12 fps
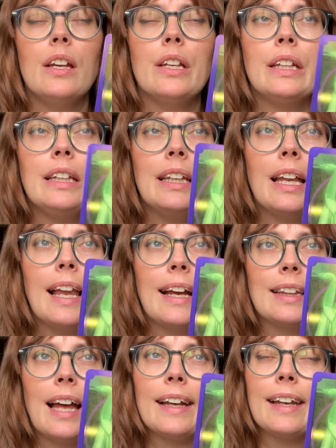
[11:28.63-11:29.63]
You needed
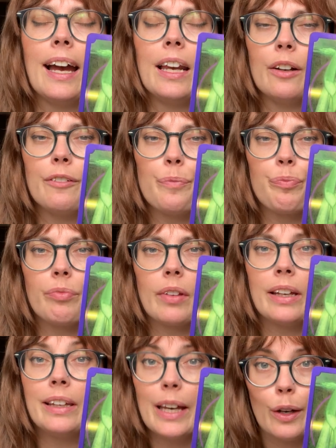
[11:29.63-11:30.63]
like that kind of
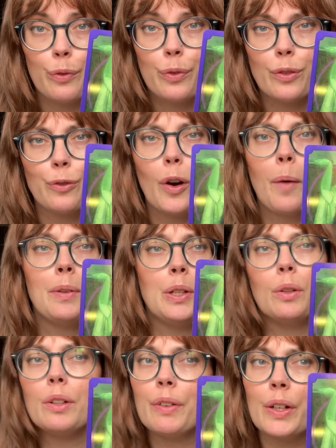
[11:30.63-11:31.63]
gift from the
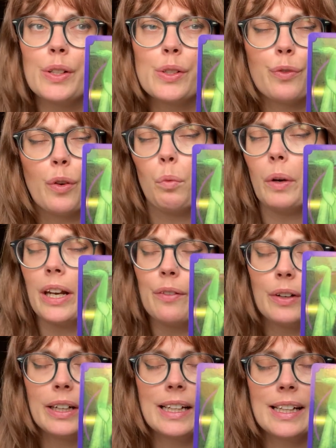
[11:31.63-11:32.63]
universe or from
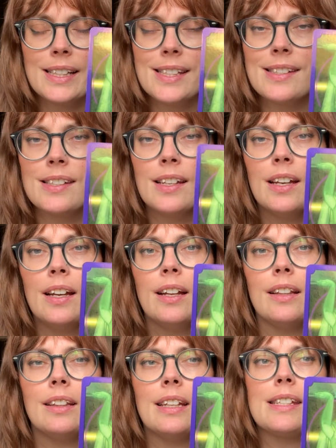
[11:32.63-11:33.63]
whatever it is,
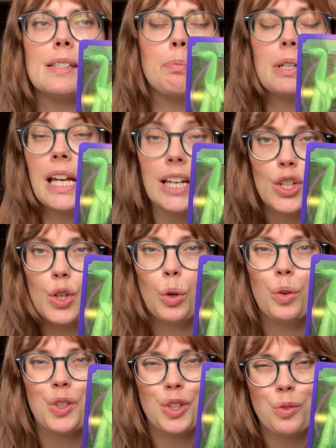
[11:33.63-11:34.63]
this
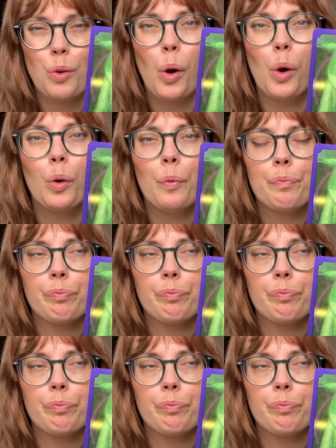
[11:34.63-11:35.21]
potential to grow,